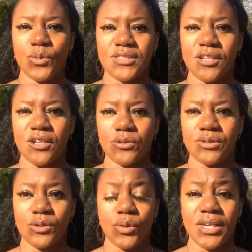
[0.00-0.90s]
We're
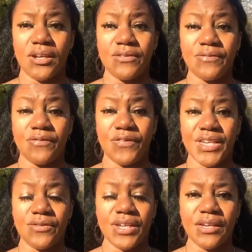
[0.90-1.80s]
told that we are
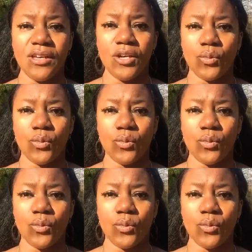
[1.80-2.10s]
inferior.